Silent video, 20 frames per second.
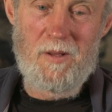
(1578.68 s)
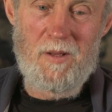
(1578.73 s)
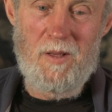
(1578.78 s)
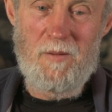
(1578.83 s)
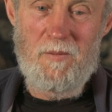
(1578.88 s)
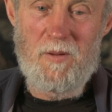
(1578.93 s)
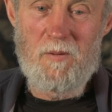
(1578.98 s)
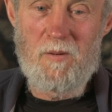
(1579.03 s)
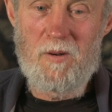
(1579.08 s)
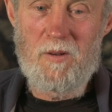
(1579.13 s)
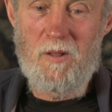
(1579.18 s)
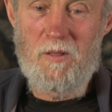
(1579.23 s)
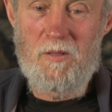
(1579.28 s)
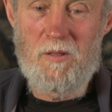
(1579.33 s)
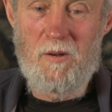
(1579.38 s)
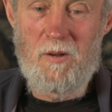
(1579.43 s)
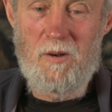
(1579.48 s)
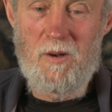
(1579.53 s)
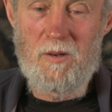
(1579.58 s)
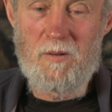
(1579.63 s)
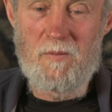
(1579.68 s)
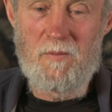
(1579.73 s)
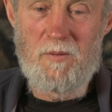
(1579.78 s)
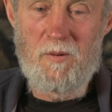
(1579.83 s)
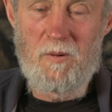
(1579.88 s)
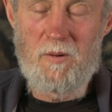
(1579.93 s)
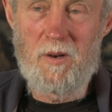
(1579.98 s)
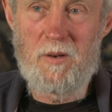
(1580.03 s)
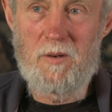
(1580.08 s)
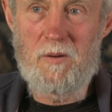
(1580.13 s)
If you're in their 30s and
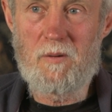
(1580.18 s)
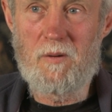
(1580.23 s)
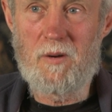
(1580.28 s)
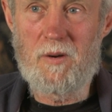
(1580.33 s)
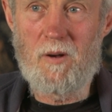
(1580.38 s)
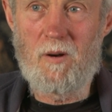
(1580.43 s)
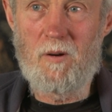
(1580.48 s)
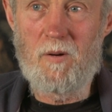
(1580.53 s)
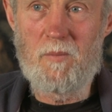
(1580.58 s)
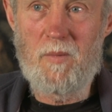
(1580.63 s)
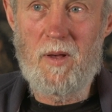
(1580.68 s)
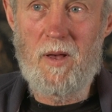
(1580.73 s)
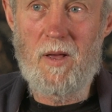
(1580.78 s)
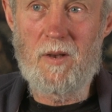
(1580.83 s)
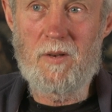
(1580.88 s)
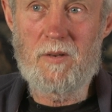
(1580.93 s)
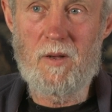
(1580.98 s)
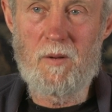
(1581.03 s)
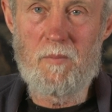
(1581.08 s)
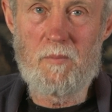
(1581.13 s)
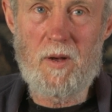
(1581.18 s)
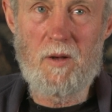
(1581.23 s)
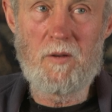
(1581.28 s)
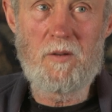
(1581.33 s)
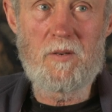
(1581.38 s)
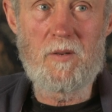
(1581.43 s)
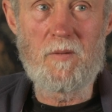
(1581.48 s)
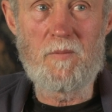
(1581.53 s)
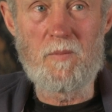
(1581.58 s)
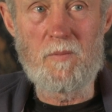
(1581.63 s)
40s, you're an old man. So
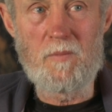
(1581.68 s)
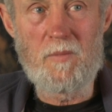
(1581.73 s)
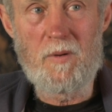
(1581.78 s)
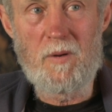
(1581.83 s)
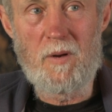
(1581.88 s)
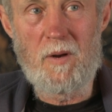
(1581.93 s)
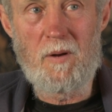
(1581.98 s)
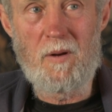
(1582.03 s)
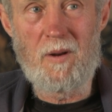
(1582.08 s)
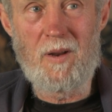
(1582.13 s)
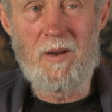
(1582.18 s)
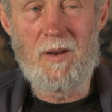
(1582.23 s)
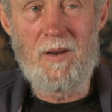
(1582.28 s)
most of them are